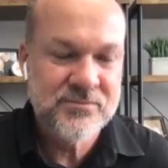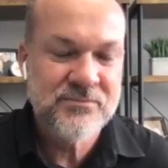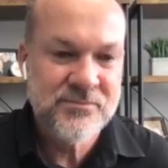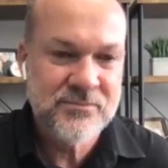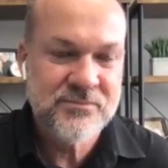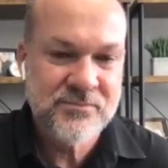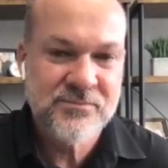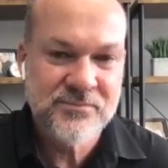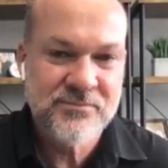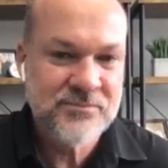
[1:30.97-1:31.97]

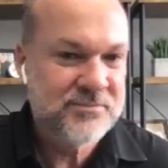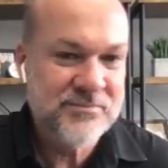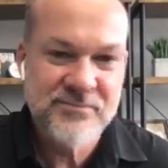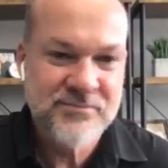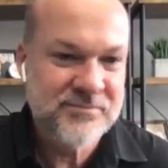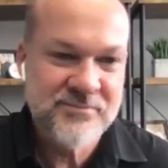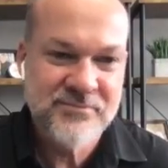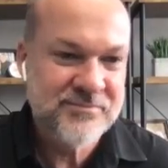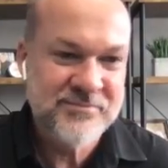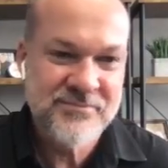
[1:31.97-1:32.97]

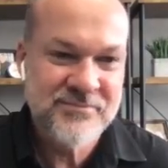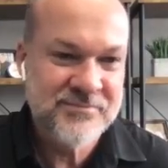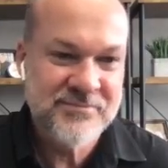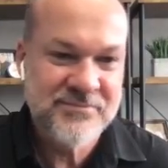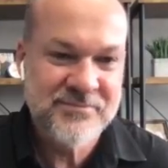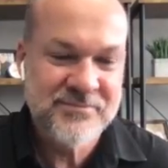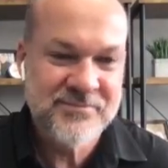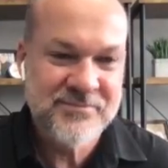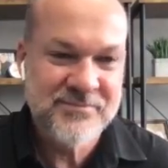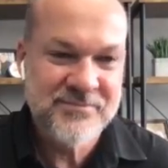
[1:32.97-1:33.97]

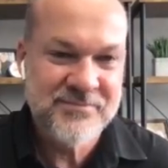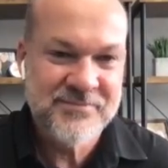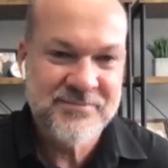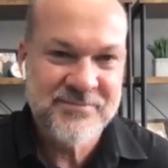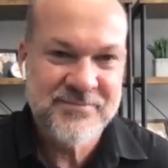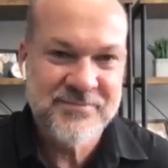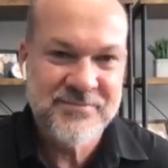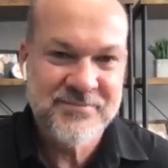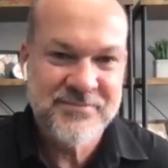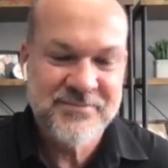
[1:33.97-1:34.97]

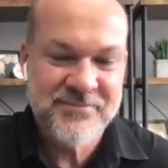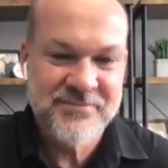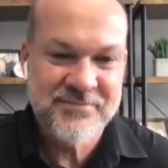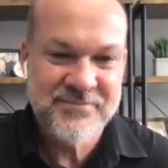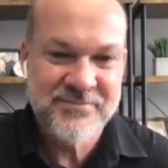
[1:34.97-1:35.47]
This person isn't speaking.